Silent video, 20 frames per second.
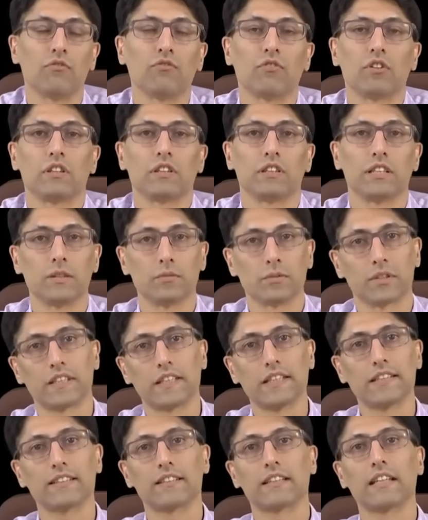of
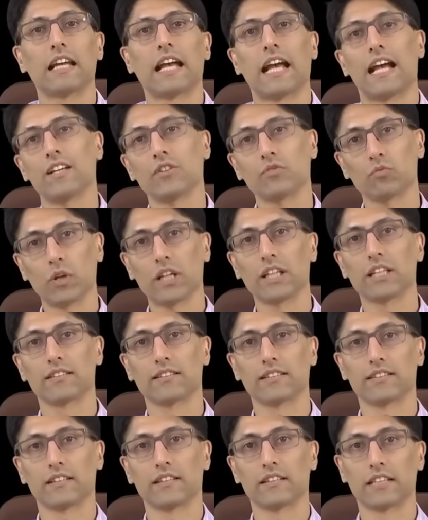liberties as well
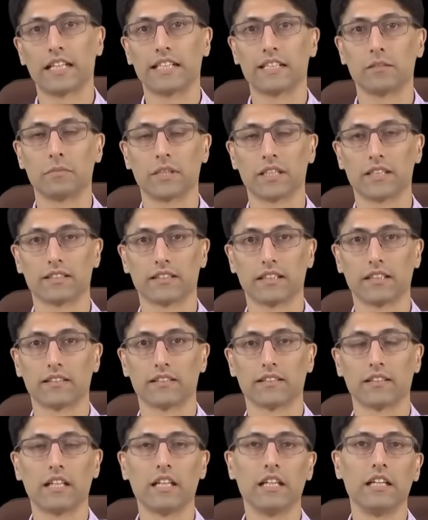as
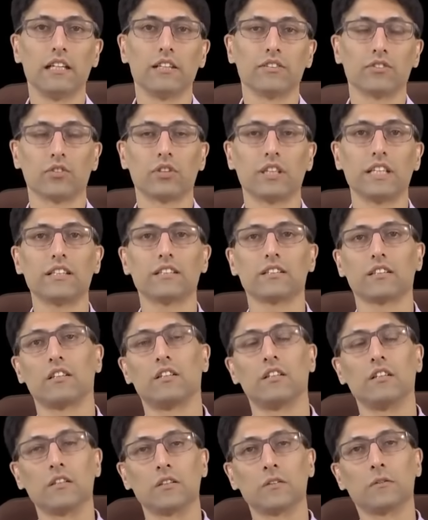liabilities. So these
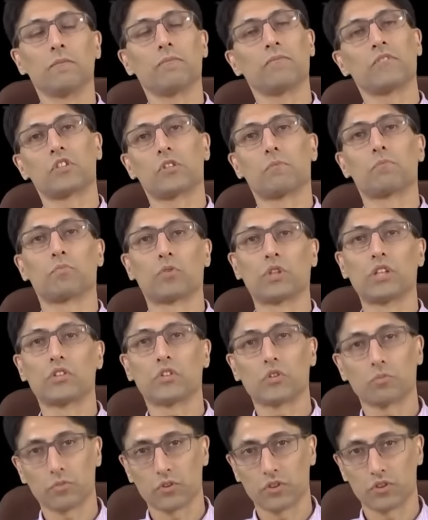are some
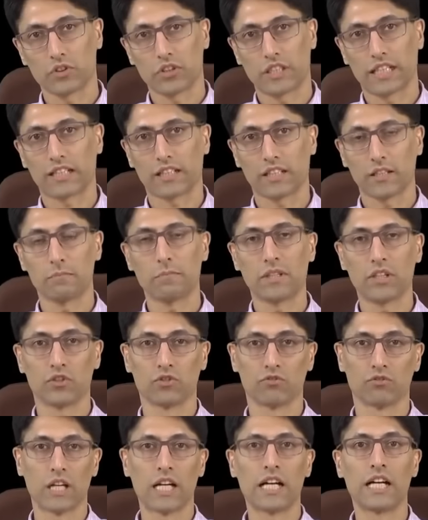principles that can be
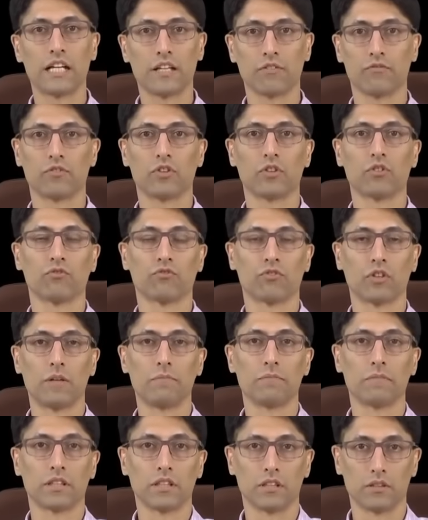derived
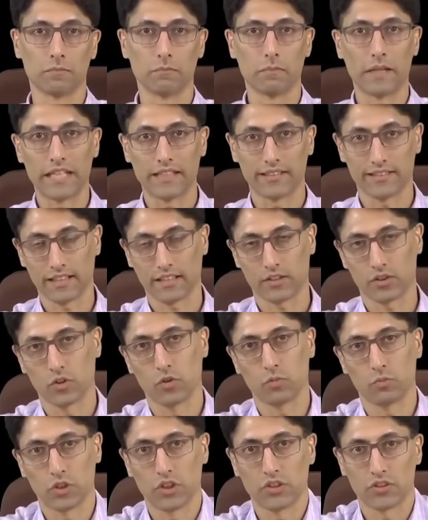from the basic
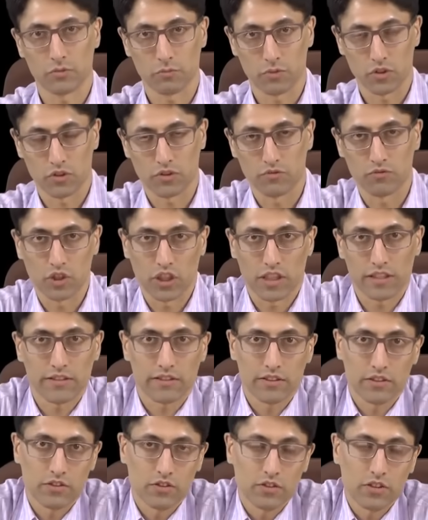two principles of
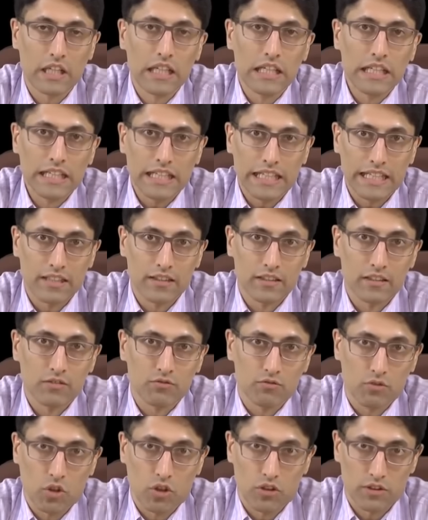justice
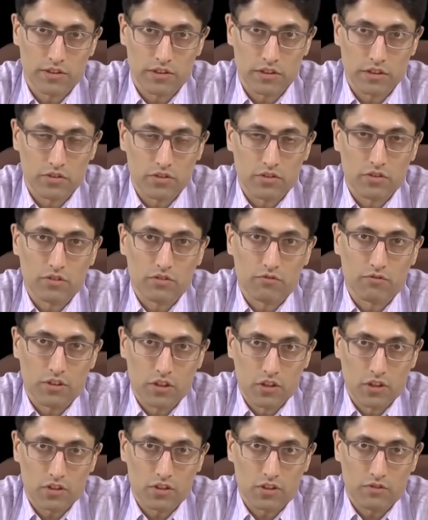in Rawls's
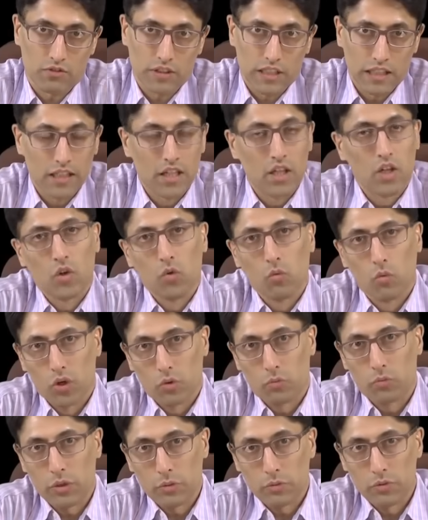philosophy.
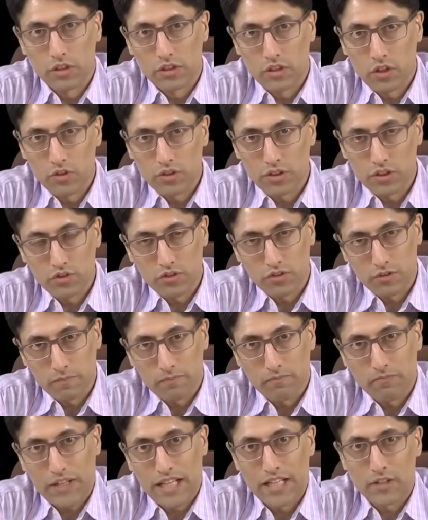What we will notice
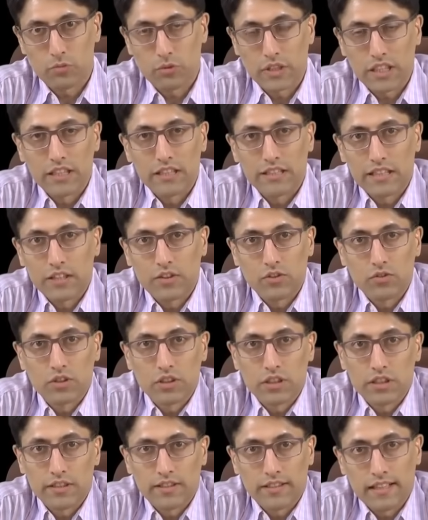as we continue
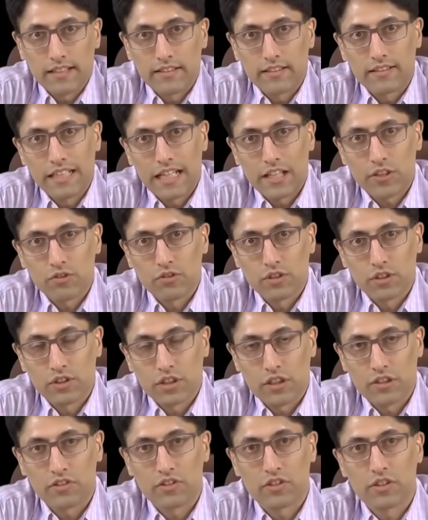to discuss natural
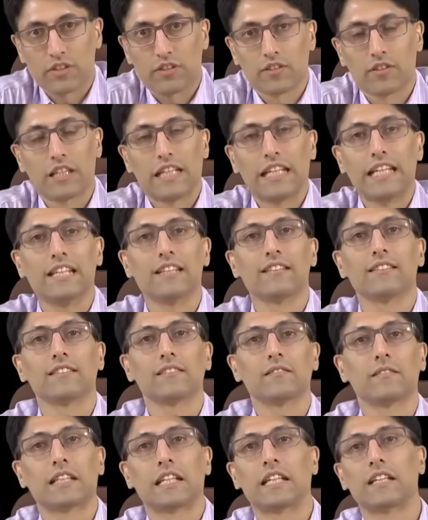justice
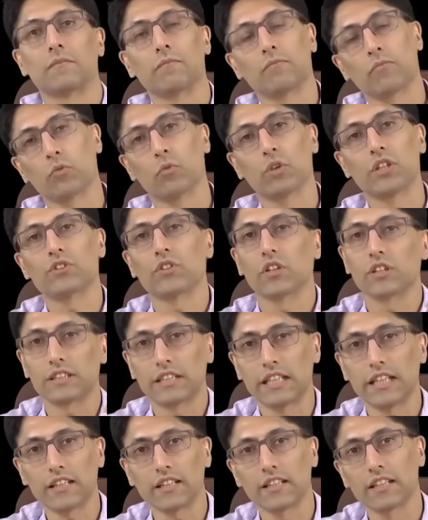is that what is
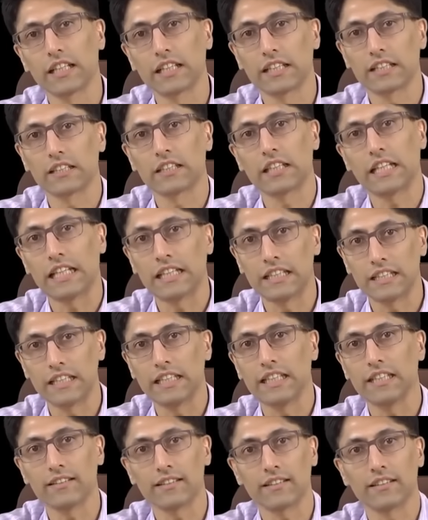articulated in
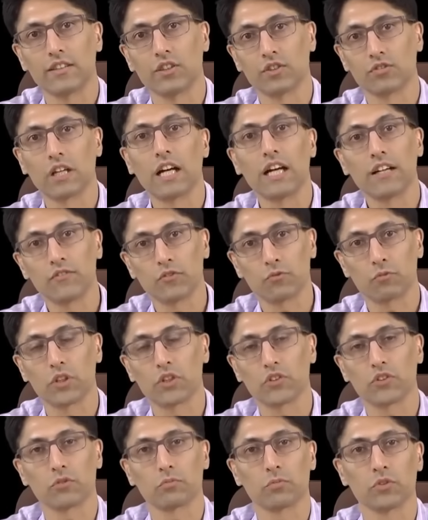these derived
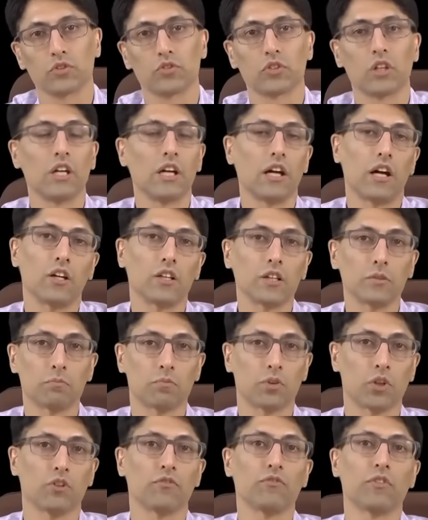principles are in
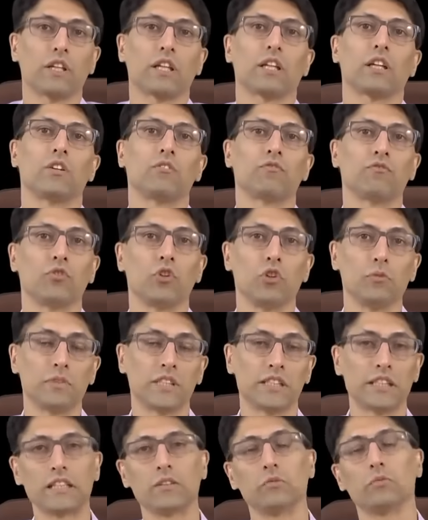perfect
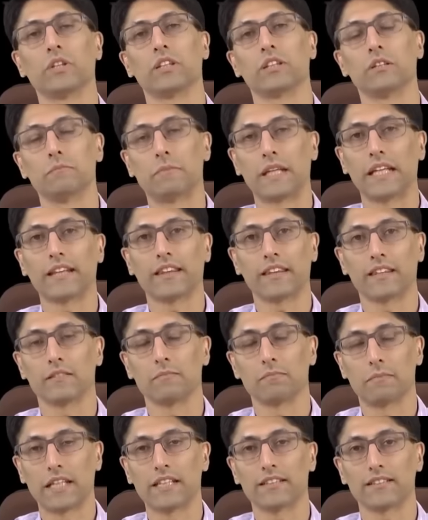conformity with the
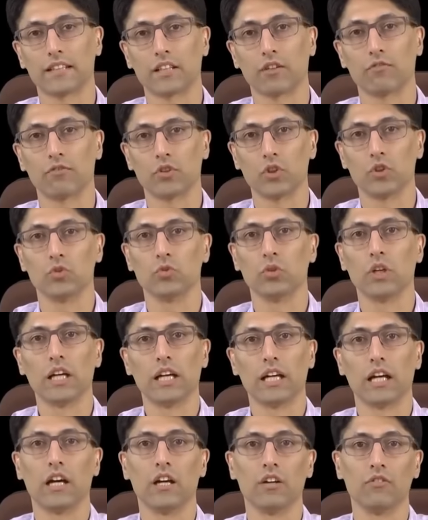basic view
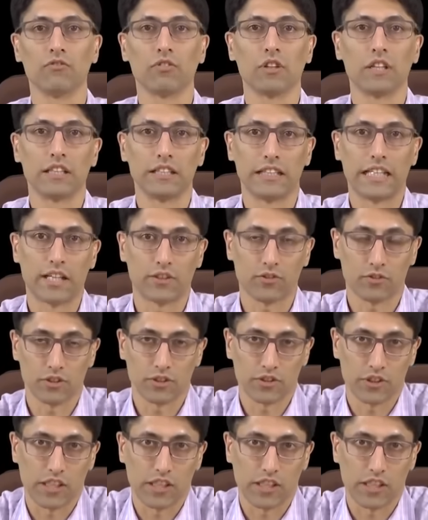of natural